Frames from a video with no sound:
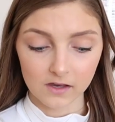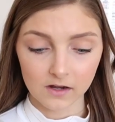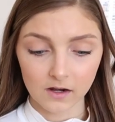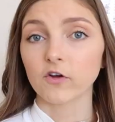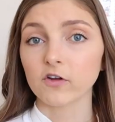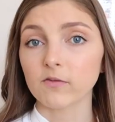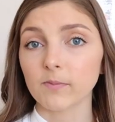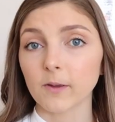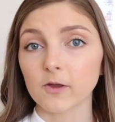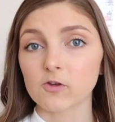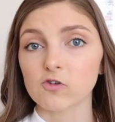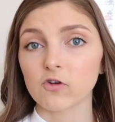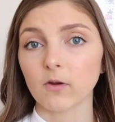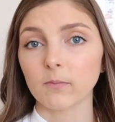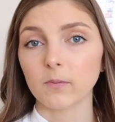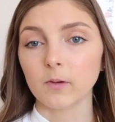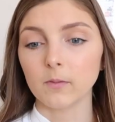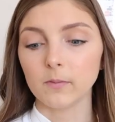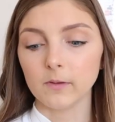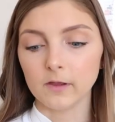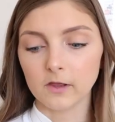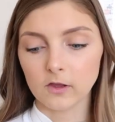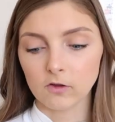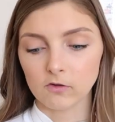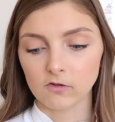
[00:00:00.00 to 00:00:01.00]
First picture I'm going
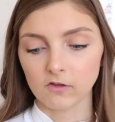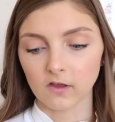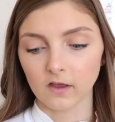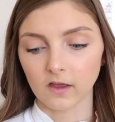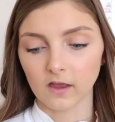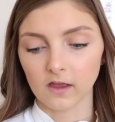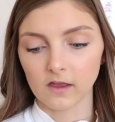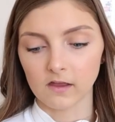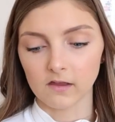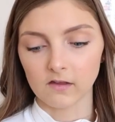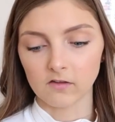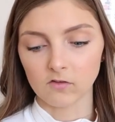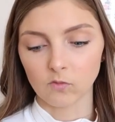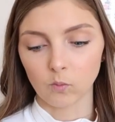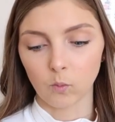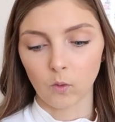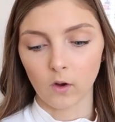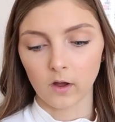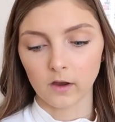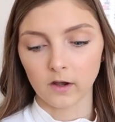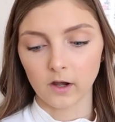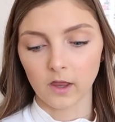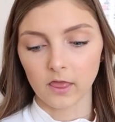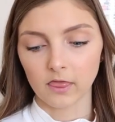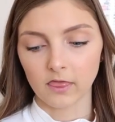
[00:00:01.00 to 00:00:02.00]
to be using is
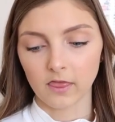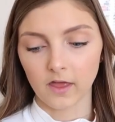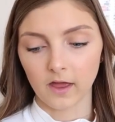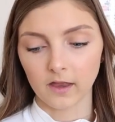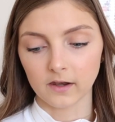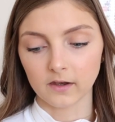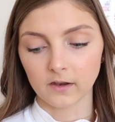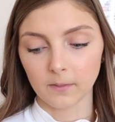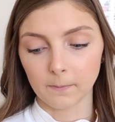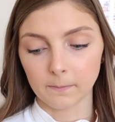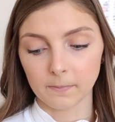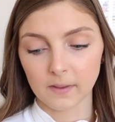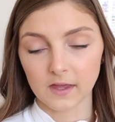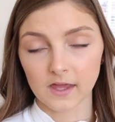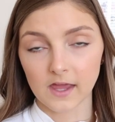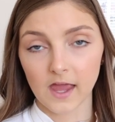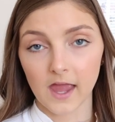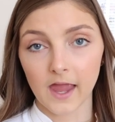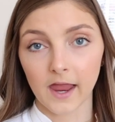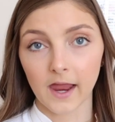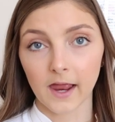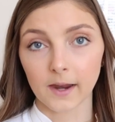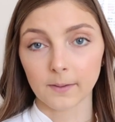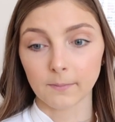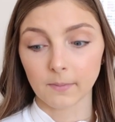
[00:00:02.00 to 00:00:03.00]
one that me
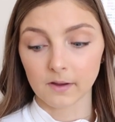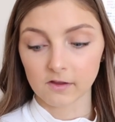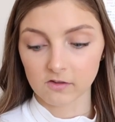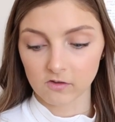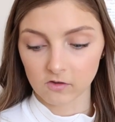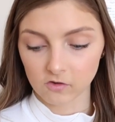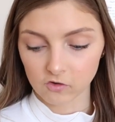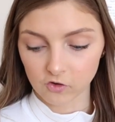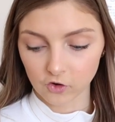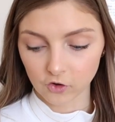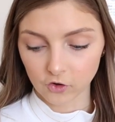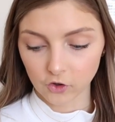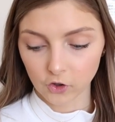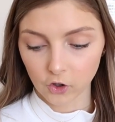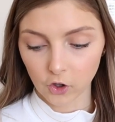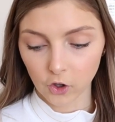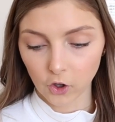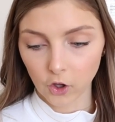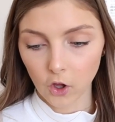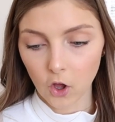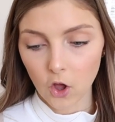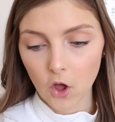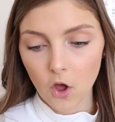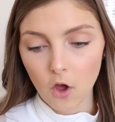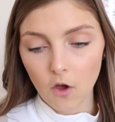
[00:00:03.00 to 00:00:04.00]
and my sister
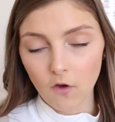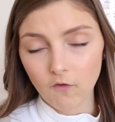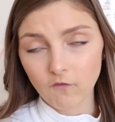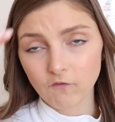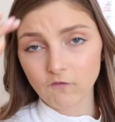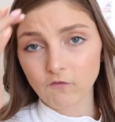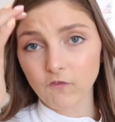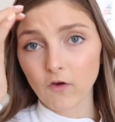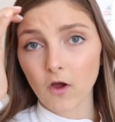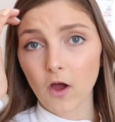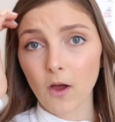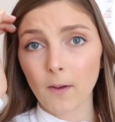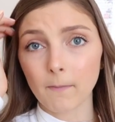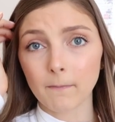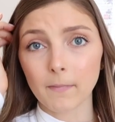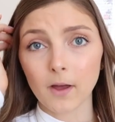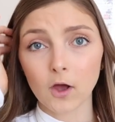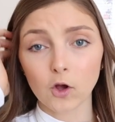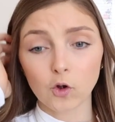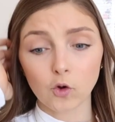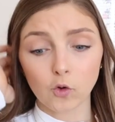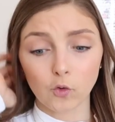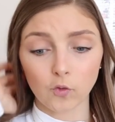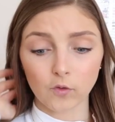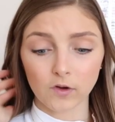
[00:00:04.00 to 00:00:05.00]
took
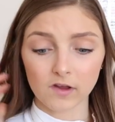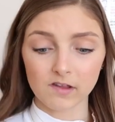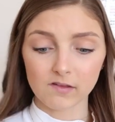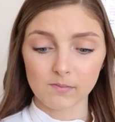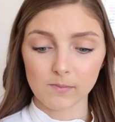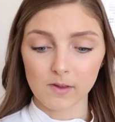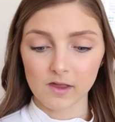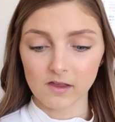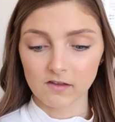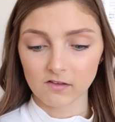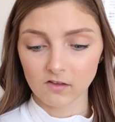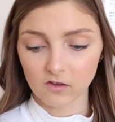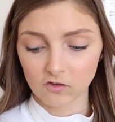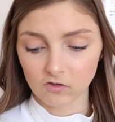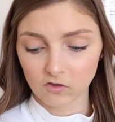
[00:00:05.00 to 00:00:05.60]
from Christmas.